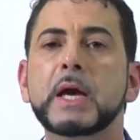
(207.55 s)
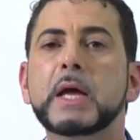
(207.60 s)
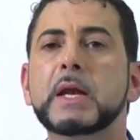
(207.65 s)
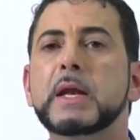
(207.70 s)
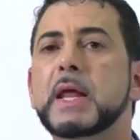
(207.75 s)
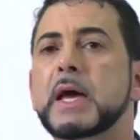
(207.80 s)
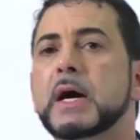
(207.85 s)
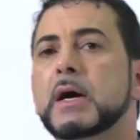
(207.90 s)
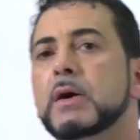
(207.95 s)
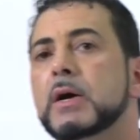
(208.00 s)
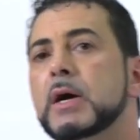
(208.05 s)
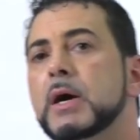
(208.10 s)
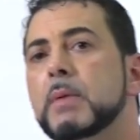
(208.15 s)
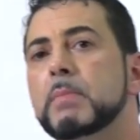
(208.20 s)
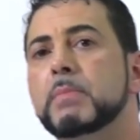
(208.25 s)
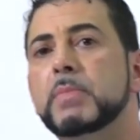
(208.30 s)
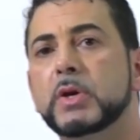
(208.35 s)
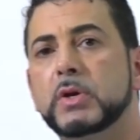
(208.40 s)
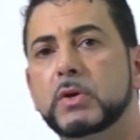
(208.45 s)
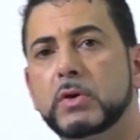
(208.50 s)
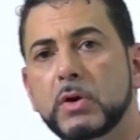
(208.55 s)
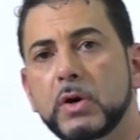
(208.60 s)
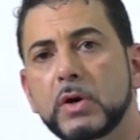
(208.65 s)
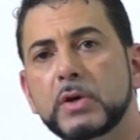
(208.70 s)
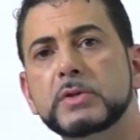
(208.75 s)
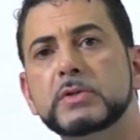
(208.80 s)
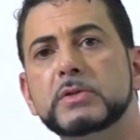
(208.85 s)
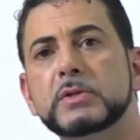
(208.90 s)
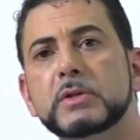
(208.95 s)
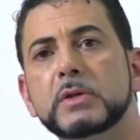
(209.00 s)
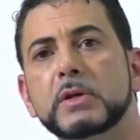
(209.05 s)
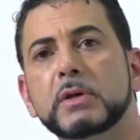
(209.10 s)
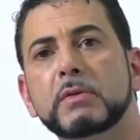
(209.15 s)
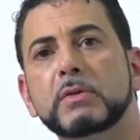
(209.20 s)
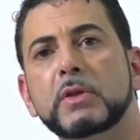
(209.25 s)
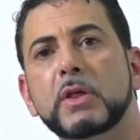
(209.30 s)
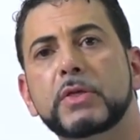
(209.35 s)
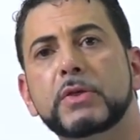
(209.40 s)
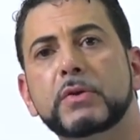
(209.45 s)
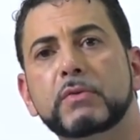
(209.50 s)
Now, because
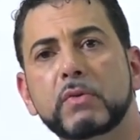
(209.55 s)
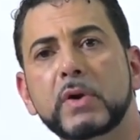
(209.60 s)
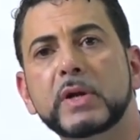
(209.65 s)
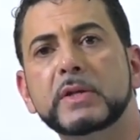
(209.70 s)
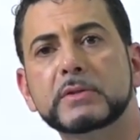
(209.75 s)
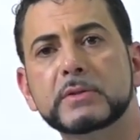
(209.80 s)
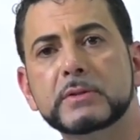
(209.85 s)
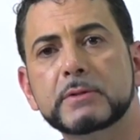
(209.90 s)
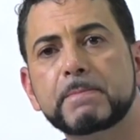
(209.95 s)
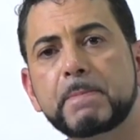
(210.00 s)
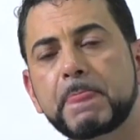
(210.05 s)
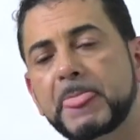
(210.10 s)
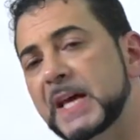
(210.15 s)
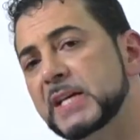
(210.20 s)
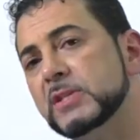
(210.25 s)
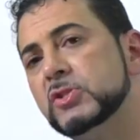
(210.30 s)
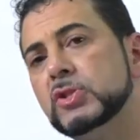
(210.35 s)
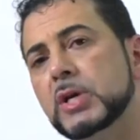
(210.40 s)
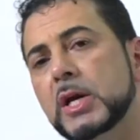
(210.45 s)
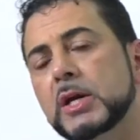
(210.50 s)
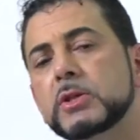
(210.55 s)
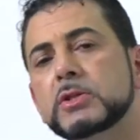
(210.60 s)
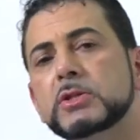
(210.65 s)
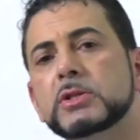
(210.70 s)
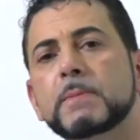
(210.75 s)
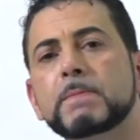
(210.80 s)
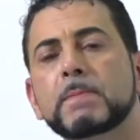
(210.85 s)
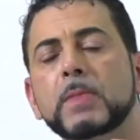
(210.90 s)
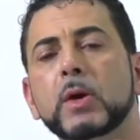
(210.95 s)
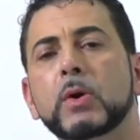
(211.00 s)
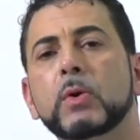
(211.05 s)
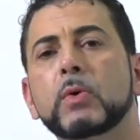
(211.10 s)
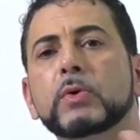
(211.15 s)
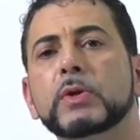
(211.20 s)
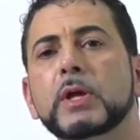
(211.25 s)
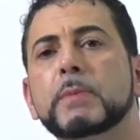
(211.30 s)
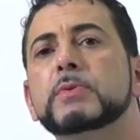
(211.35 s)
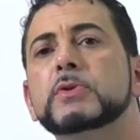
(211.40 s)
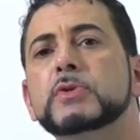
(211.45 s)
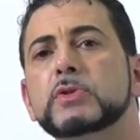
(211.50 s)
the threats has changed, or
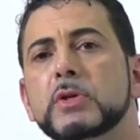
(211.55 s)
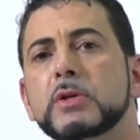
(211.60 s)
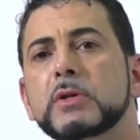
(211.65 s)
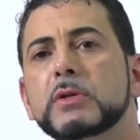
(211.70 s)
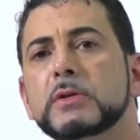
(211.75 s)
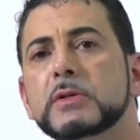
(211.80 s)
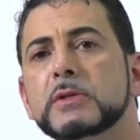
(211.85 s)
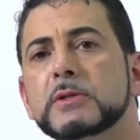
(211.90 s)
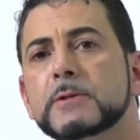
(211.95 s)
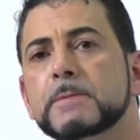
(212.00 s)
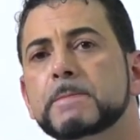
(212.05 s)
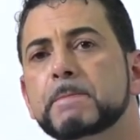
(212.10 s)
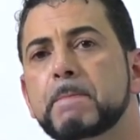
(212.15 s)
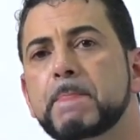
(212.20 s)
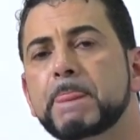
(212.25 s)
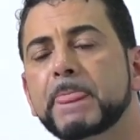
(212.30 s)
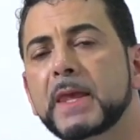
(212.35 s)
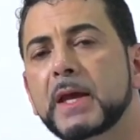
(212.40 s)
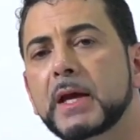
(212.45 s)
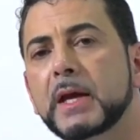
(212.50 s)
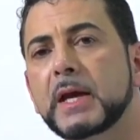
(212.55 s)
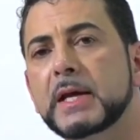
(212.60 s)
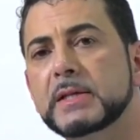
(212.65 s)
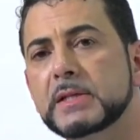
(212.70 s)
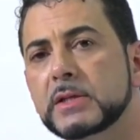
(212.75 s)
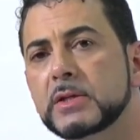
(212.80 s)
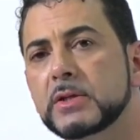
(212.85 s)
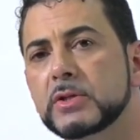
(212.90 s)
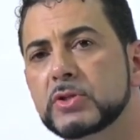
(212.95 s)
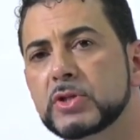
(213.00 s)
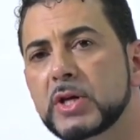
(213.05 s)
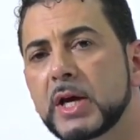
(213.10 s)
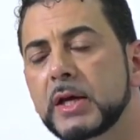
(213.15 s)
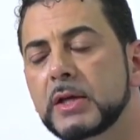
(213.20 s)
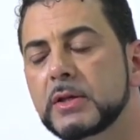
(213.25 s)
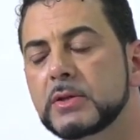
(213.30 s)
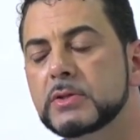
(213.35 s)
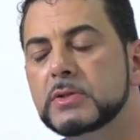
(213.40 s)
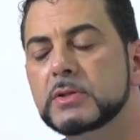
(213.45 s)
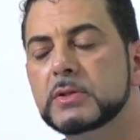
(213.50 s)
the opportunities has actually
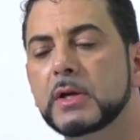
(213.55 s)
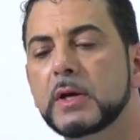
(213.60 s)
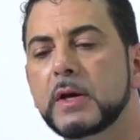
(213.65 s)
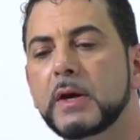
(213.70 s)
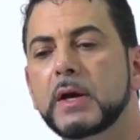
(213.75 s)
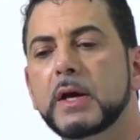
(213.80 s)
changed,